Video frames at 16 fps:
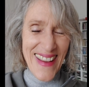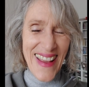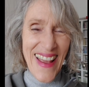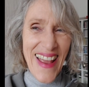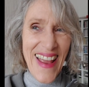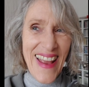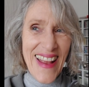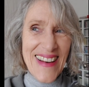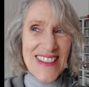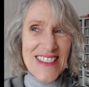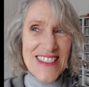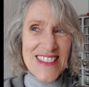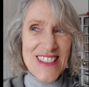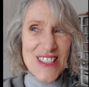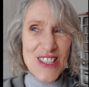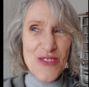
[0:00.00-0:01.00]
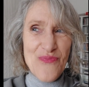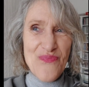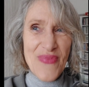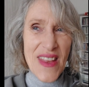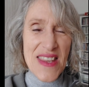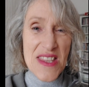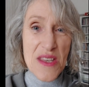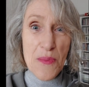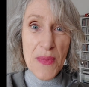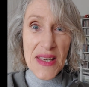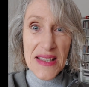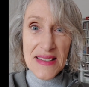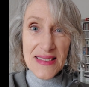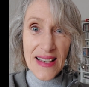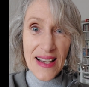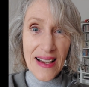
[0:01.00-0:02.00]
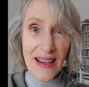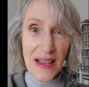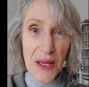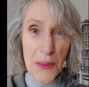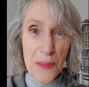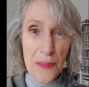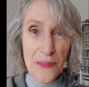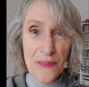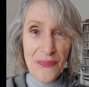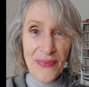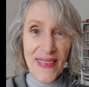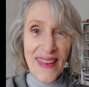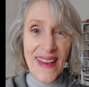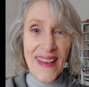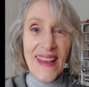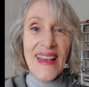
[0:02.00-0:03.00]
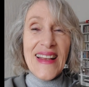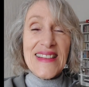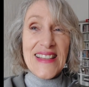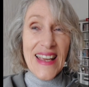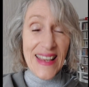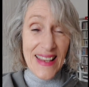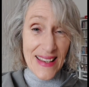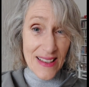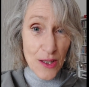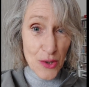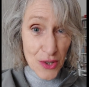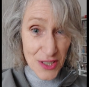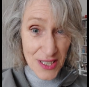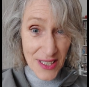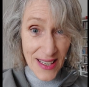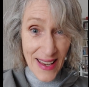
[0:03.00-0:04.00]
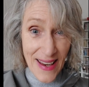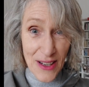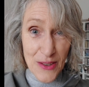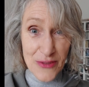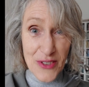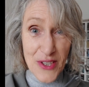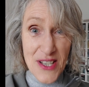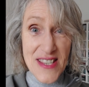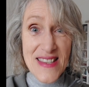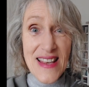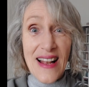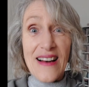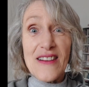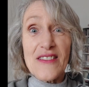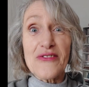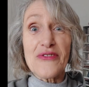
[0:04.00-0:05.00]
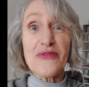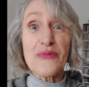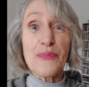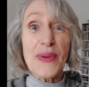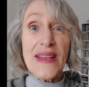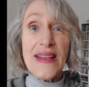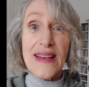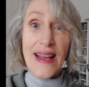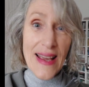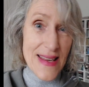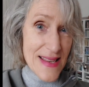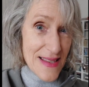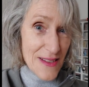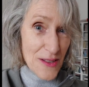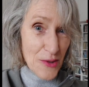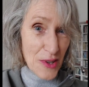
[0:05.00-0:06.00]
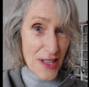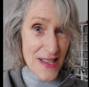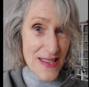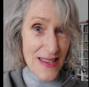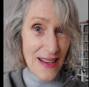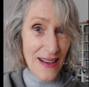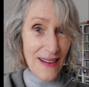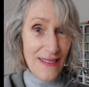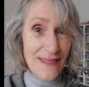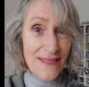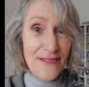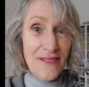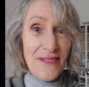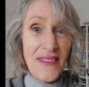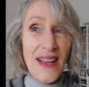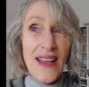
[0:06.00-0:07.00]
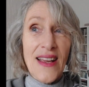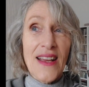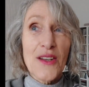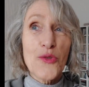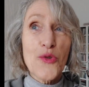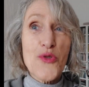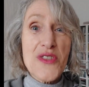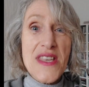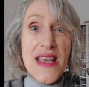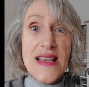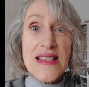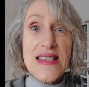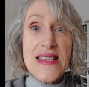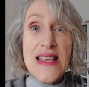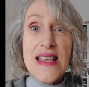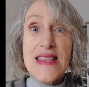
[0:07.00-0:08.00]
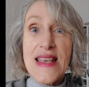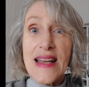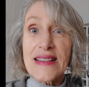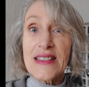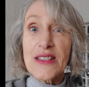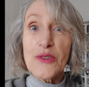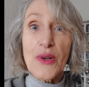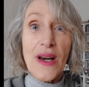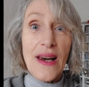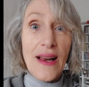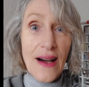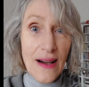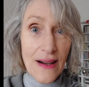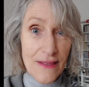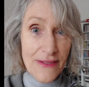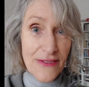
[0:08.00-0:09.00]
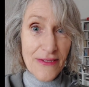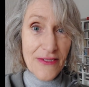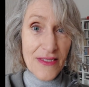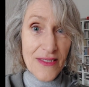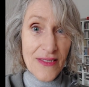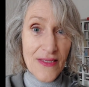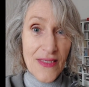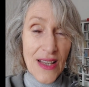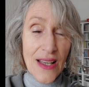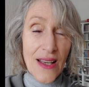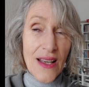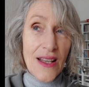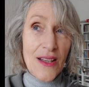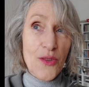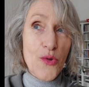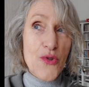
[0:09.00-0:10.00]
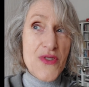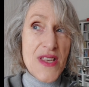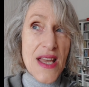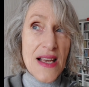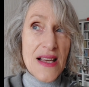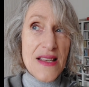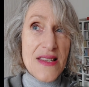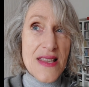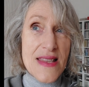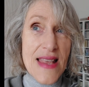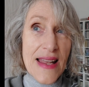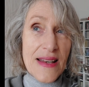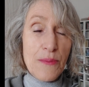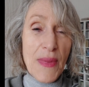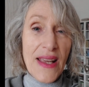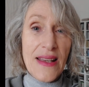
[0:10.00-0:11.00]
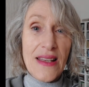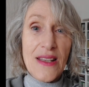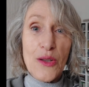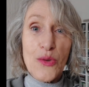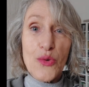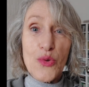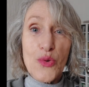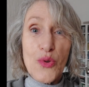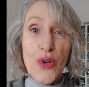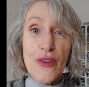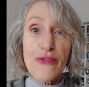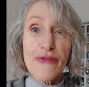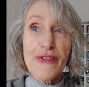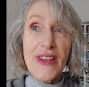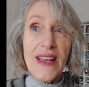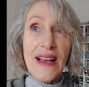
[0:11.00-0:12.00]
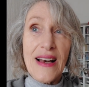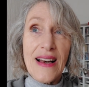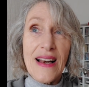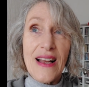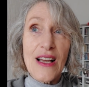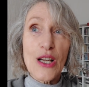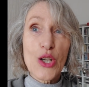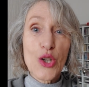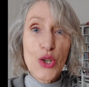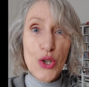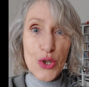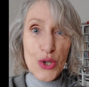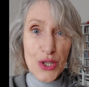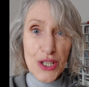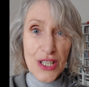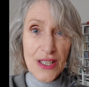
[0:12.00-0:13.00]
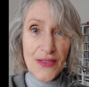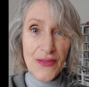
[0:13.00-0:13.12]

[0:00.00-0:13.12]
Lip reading: And in the meantime, take good care of yourself. Be nice to yourself. Do things that you love. Do things that make you feel good.